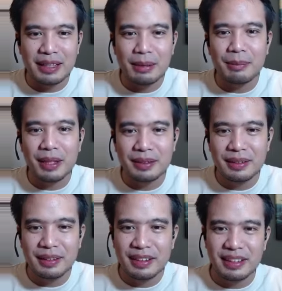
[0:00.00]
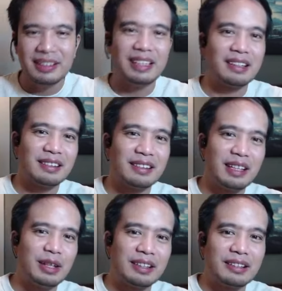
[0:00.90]
Tama ba? Hindi lang
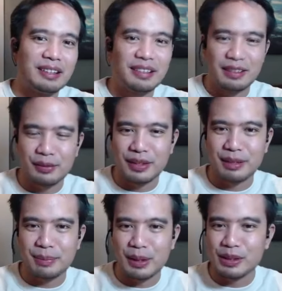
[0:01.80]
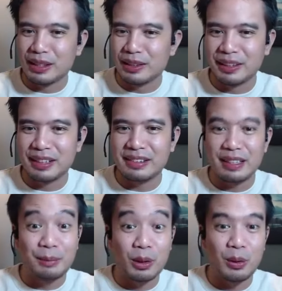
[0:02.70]
kayo excited sa certificate, pero sa learnings
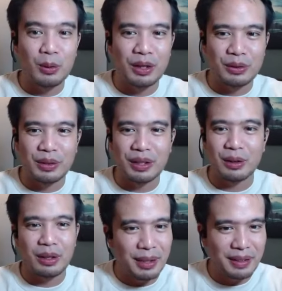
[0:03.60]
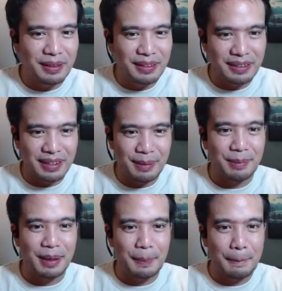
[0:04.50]
din yung makukuha nyo ngayong gabi.
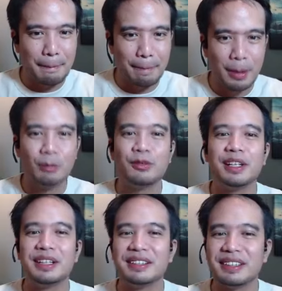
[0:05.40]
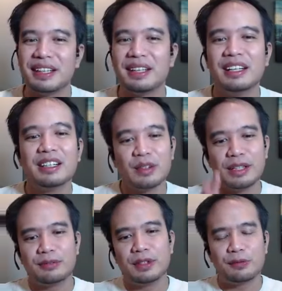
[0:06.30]
Tama ba? Hopefully. Sige. So
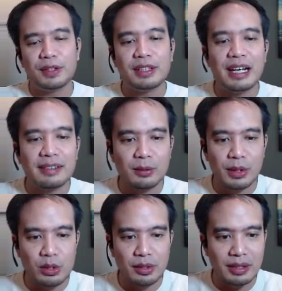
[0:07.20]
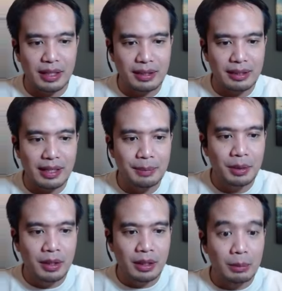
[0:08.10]
yes, feel free to ask questions
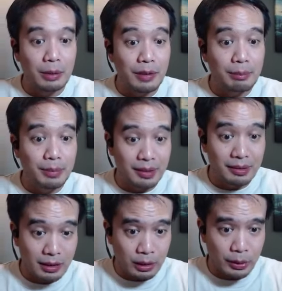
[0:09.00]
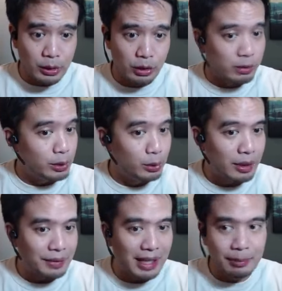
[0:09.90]
anytime. If I miss any questions, we do
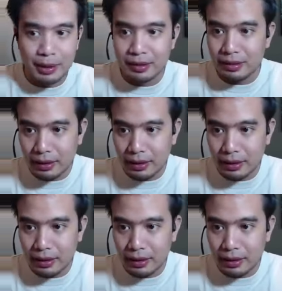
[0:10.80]
have admins